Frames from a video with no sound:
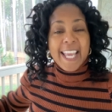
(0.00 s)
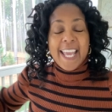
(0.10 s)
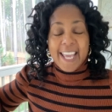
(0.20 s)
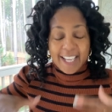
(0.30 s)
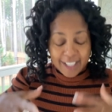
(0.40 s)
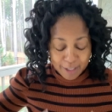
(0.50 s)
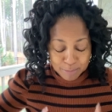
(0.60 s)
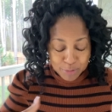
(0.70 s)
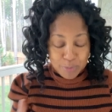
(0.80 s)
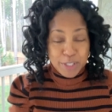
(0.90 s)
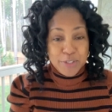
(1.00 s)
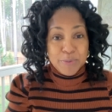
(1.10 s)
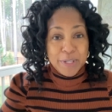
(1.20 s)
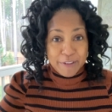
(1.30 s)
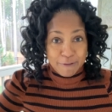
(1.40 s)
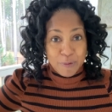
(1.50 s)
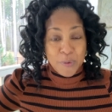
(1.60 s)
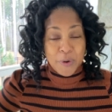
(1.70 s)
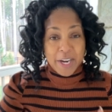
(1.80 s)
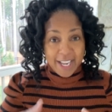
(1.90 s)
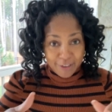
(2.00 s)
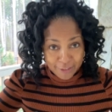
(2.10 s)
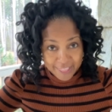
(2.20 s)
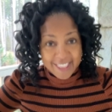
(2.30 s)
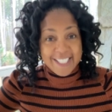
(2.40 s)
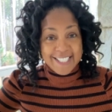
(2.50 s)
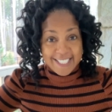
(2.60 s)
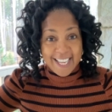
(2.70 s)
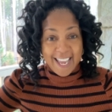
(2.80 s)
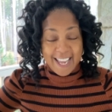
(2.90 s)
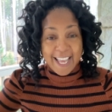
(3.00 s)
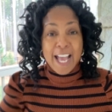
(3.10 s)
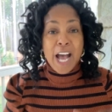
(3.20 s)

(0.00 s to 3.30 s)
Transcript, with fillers: And come 2024, and on this day,